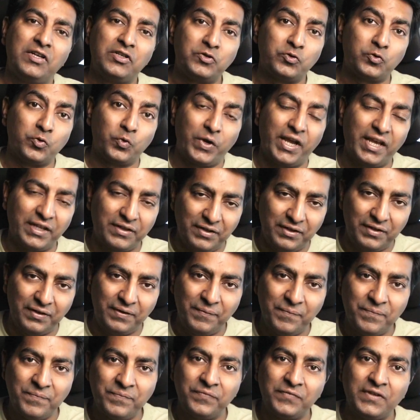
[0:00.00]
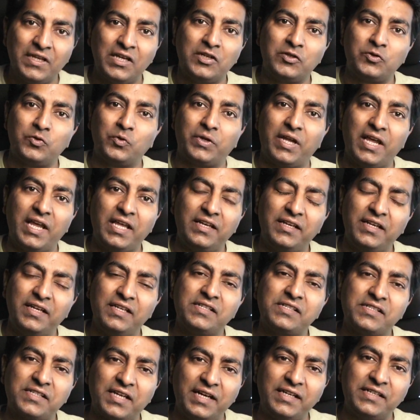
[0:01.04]
together to gain
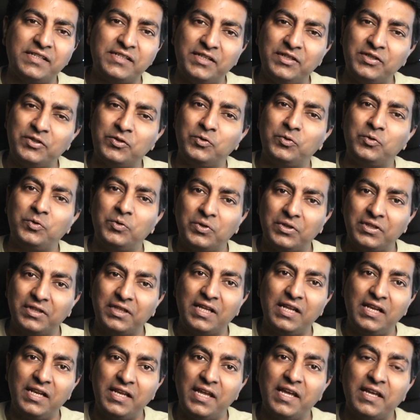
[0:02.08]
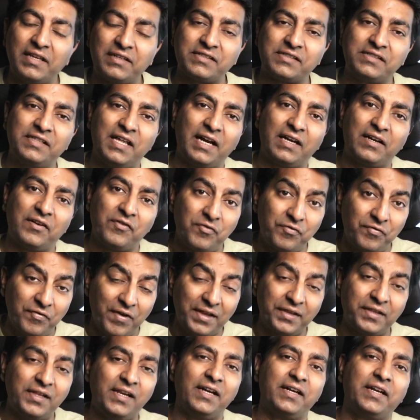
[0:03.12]
insights into the layers that
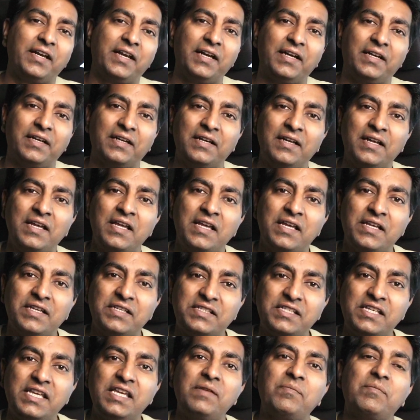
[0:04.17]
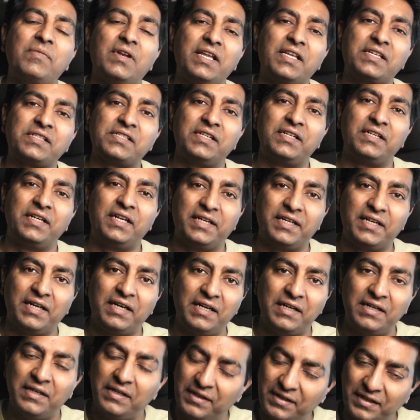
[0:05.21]
facilitate seamless
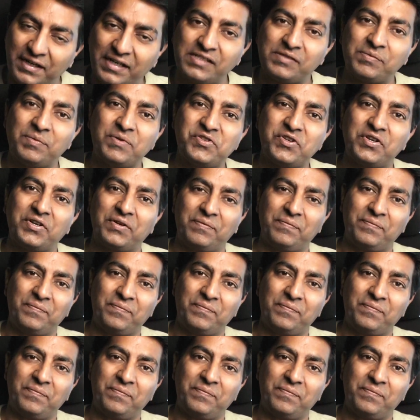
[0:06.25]
data transmission.